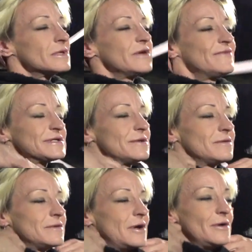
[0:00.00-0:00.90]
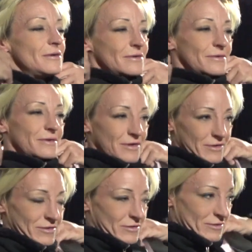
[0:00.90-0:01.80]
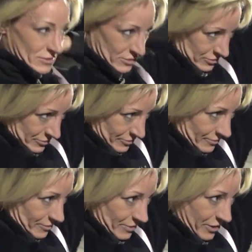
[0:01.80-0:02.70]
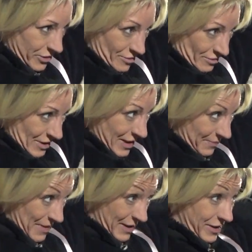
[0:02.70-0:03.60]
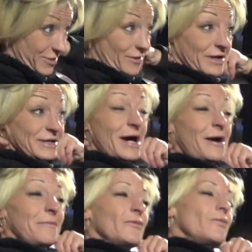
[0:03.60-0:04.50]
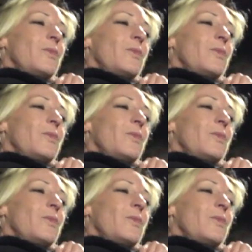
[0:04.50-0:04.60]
Leave us alone. Like, you don't like Becky, you don't like Tom.